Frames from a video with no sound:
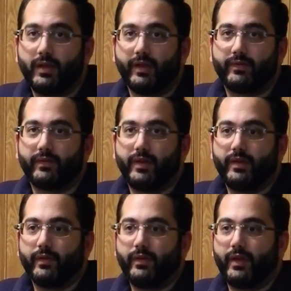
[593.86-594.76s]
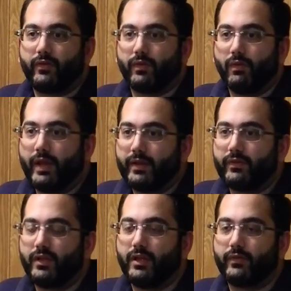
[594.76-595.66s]
It's it's
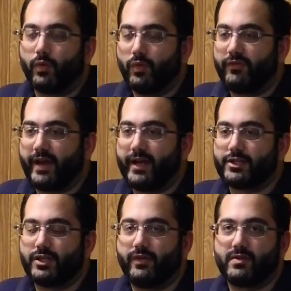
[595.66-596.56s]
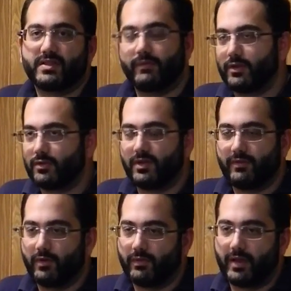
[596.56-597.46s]
legacy, it's old fashioned, there's 700
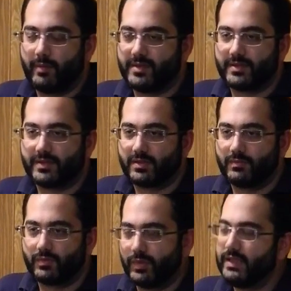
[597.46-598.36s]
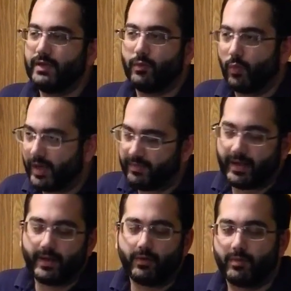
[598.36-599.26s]
different overlapping systems. We need to wipe
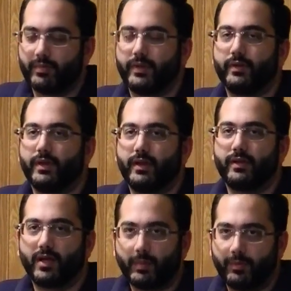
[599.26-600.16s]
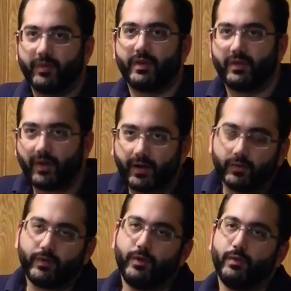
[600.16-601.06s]
that out completely and come up with an
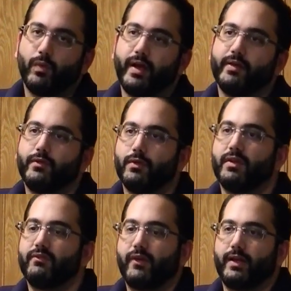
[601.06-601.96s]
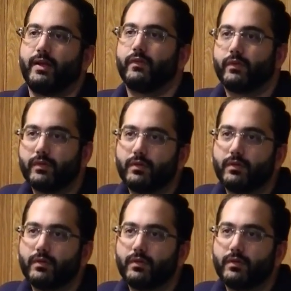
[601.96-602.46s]
entirely new way of doing finance.